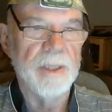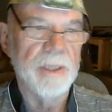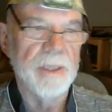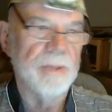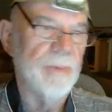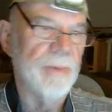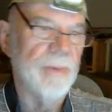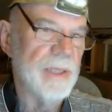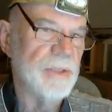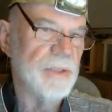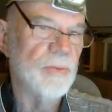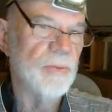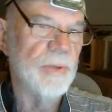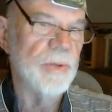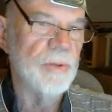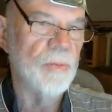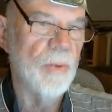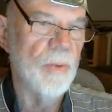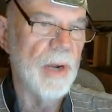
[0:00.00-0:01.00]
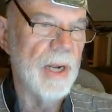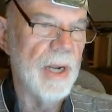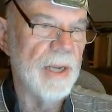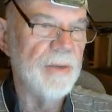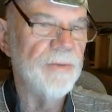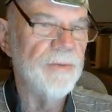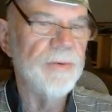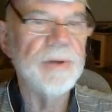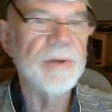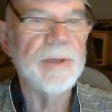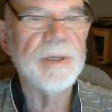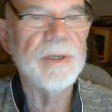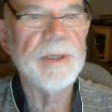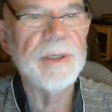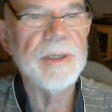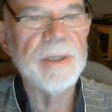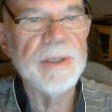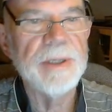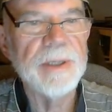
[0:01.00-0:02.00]
My sweet wife
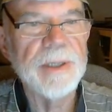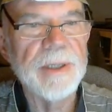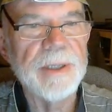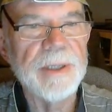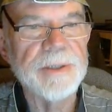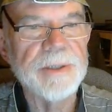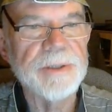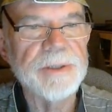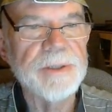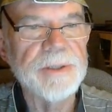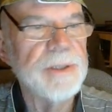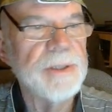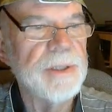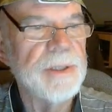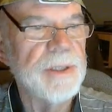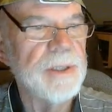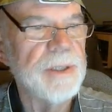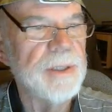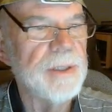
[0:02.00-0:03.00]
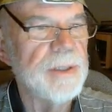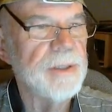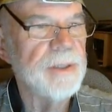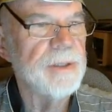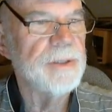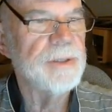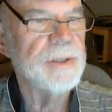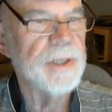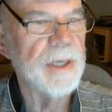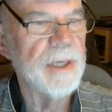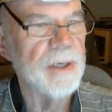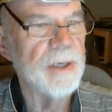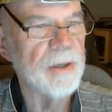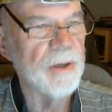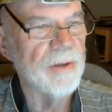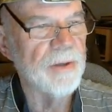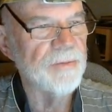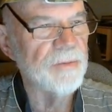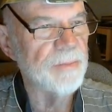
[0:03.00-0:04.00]
has scared
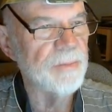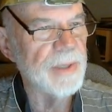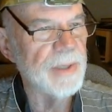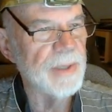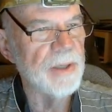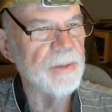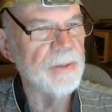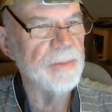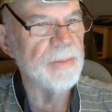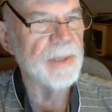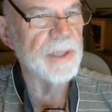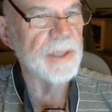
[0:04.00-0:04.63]
off a bear by